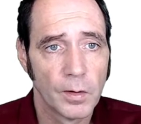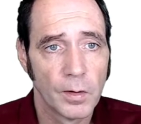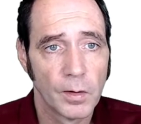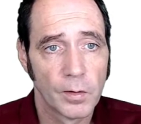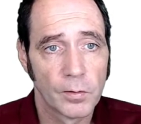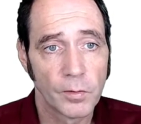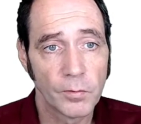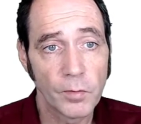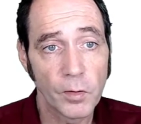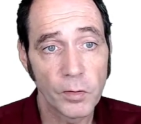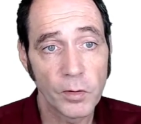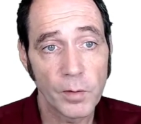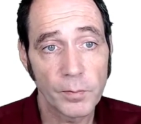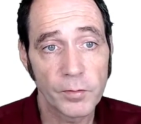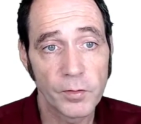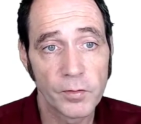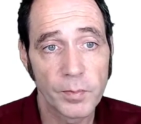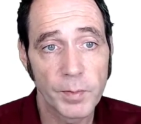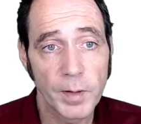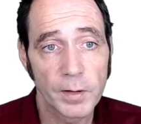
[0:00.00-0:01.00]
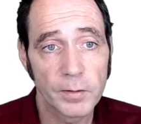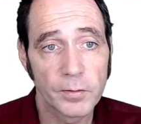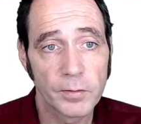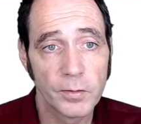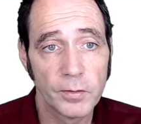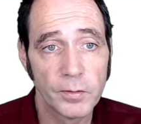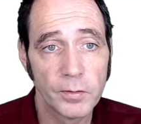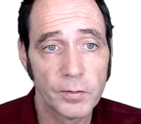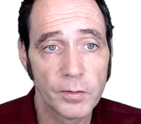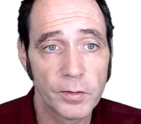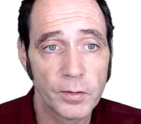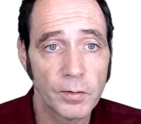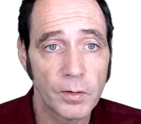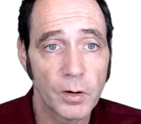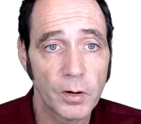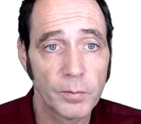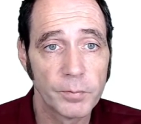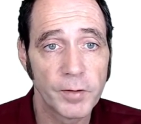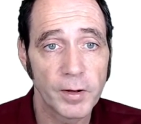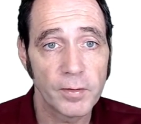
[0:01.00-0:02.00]
So we've got the option to be able to do
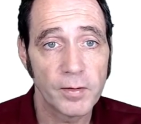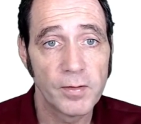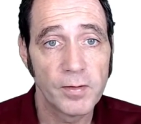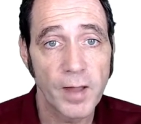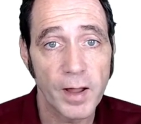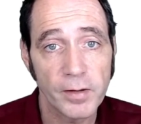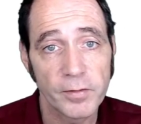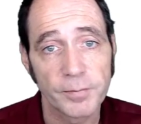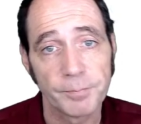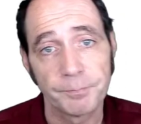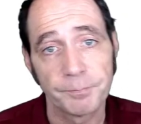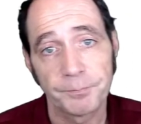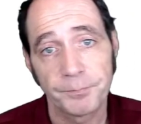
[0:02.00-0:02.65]
object detection.